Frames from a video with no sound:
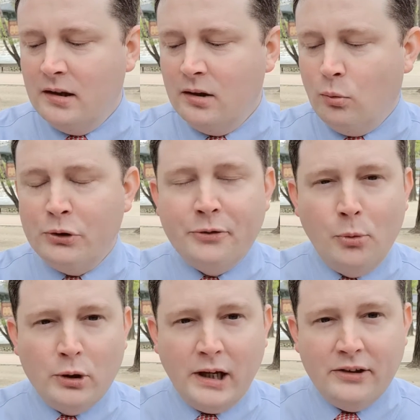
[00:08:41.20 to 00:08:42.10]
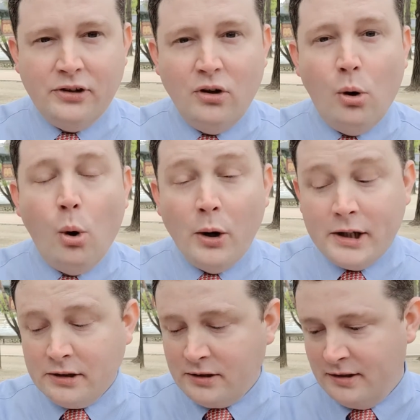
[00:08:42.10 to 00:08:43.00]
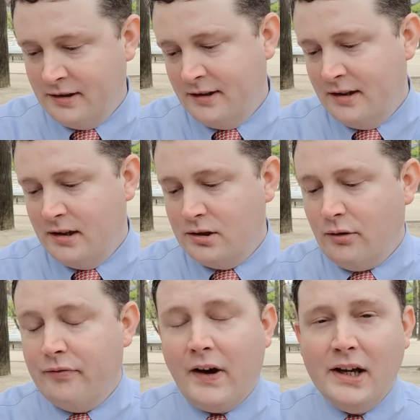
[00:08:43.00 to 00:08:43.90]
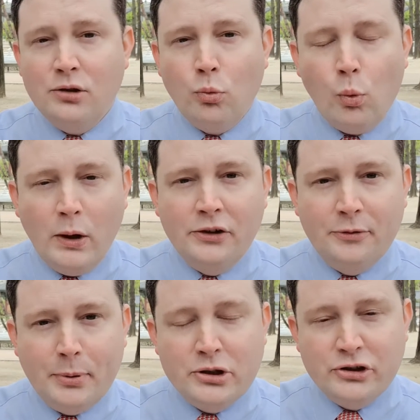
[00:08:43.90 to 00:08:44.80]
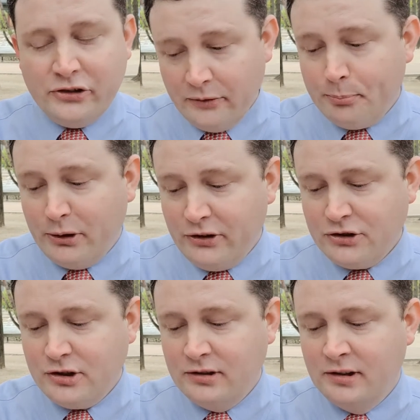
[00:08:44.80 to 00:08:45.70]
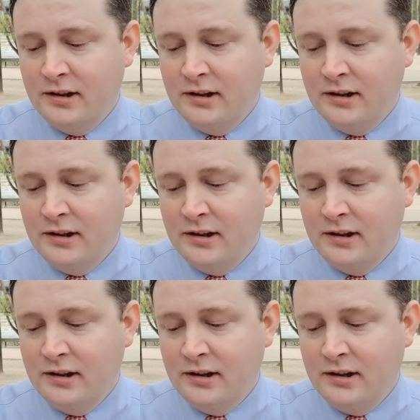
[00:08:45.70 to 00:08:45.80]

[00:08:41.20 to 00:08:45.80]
Once more, guys. Orient, to find one's position